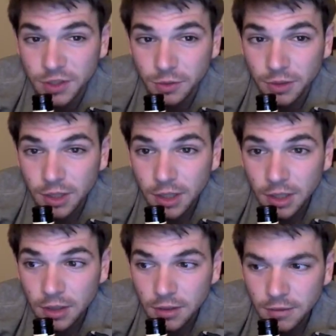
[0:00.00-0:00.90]
you
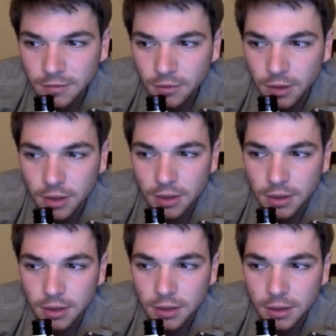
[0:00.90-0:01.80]

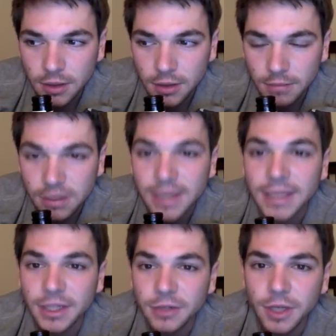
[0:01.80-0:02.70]
for
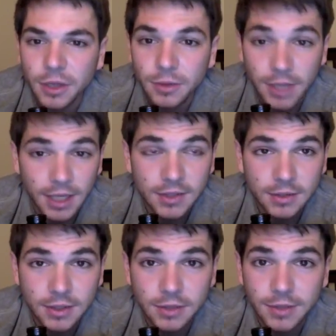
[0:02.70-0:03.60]
playing Yu-Gi-Oh! Not
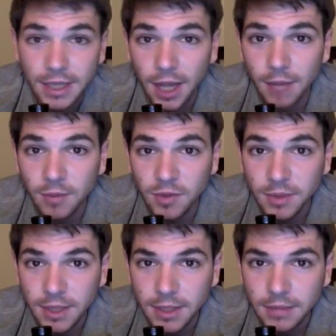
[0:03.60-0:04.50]
necessarily doing any
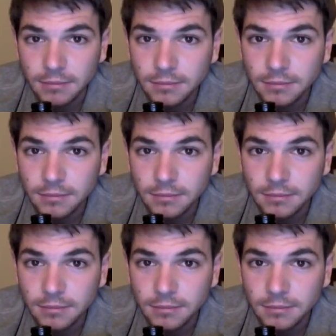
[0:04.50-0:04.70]
combos, but like